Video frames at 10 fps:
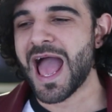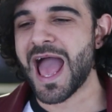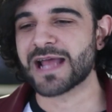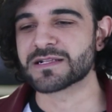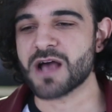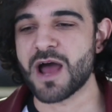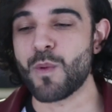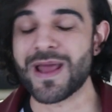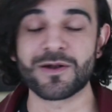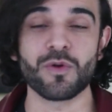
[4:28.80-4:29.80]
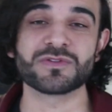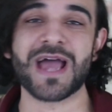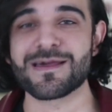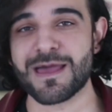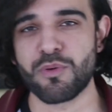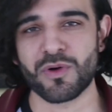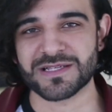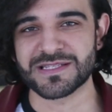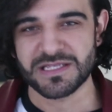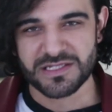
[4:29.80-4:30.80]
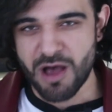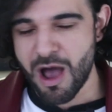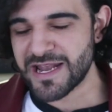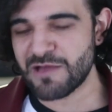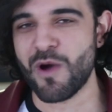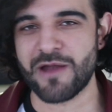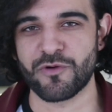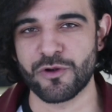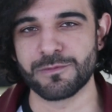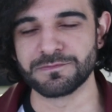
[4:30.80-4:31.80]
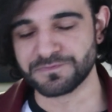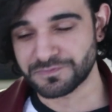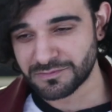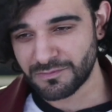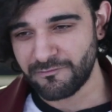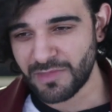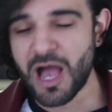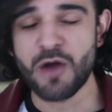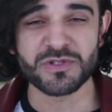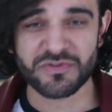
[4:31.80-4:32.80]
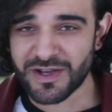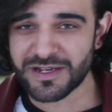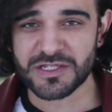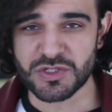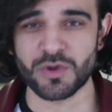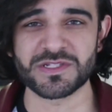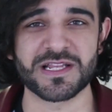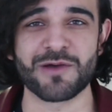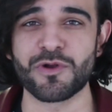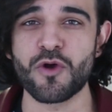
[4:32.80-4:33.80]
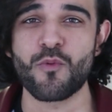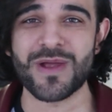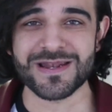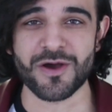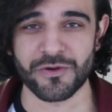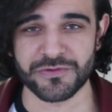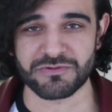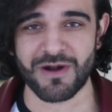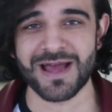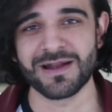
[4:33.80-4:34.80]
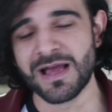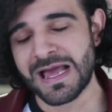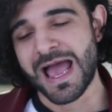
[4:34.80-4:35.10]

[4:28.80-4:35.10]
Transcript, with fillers: And I'd waited all day. They put us in this tiny white room I was fucking exhausted. There were no windows, right?